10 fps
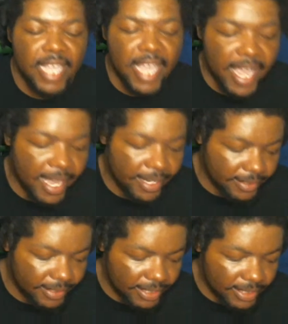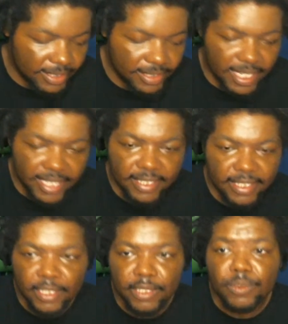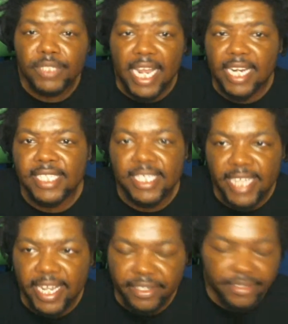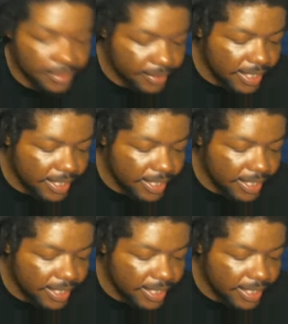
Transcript: And it's just like those kind of dictators.